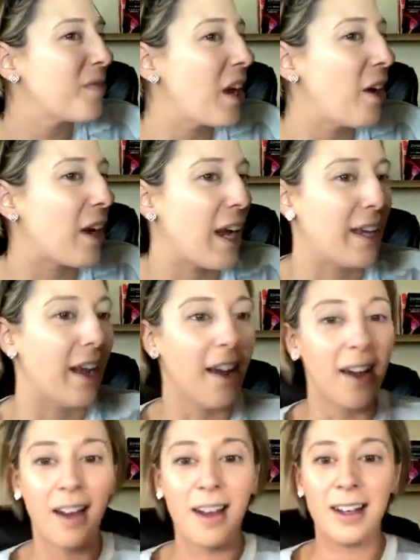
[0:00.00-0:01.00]
Okay,
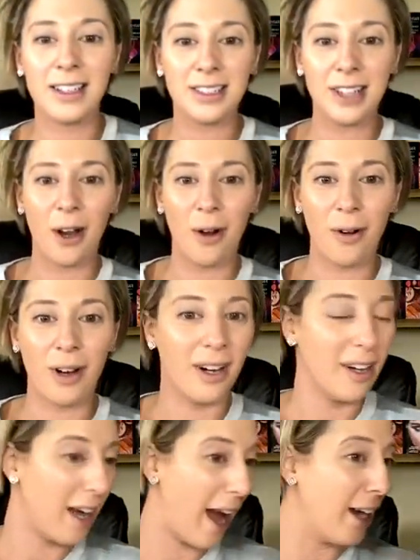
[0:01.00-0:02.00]
so
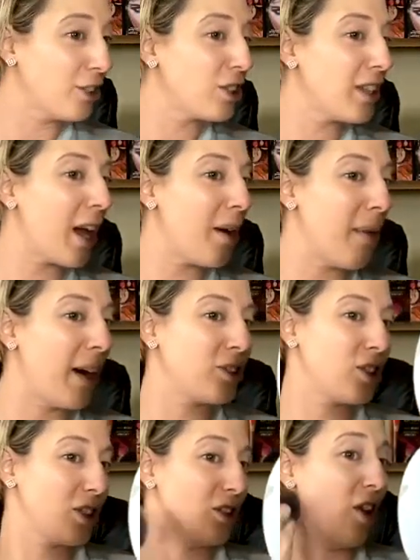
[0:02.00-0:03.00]
actually that match
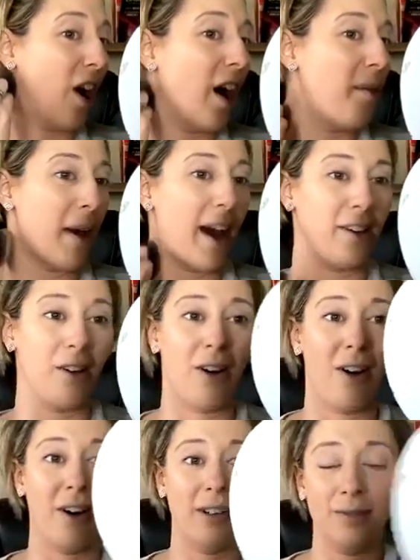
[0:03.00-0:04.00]
is not bad at
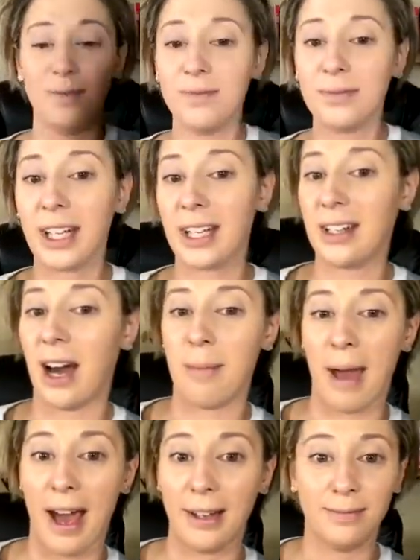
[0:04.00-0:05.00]
all. Like, not
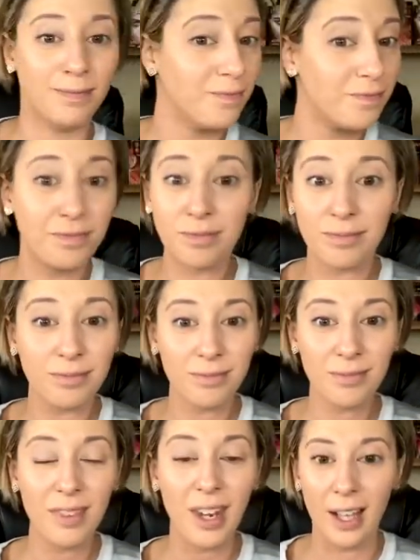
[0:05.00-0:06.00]
bad.
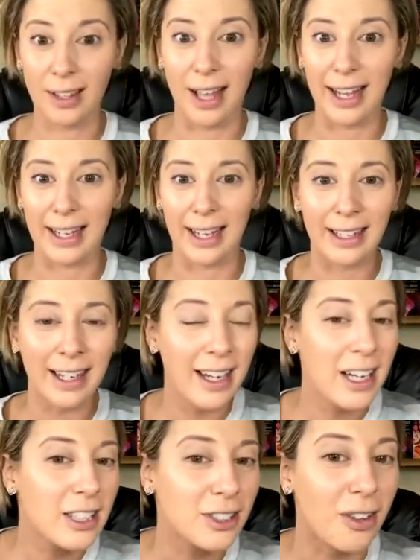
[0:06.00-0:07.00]
I like it.
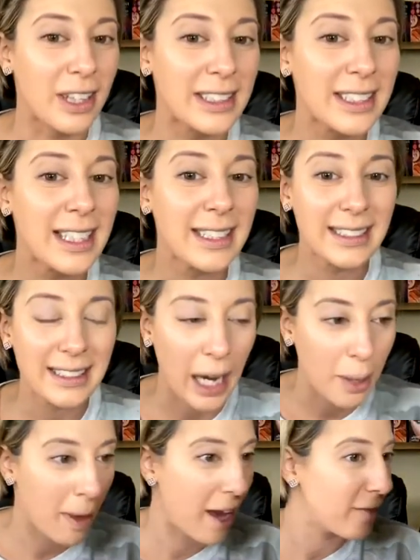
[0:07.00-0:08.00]
So this is the Stay
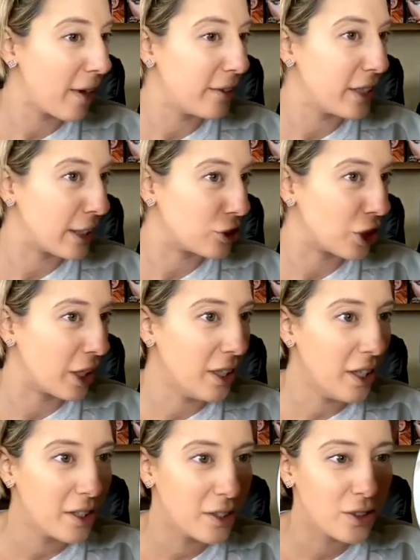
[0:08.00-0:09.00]
Matte Foundation.
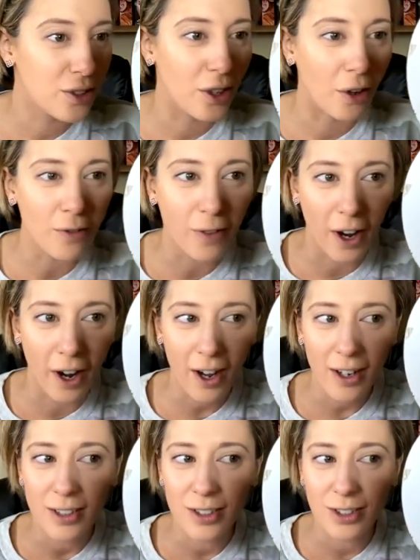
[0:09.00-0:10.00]
So far,
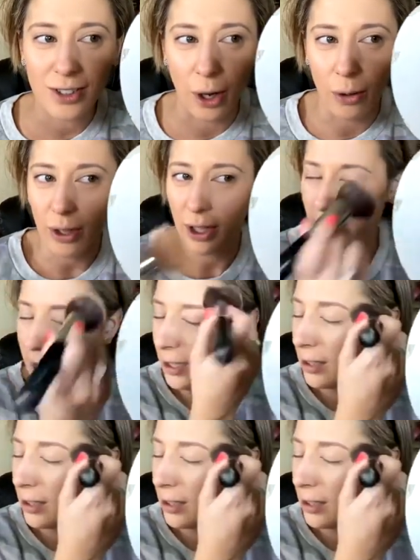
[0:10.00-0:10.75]
so good.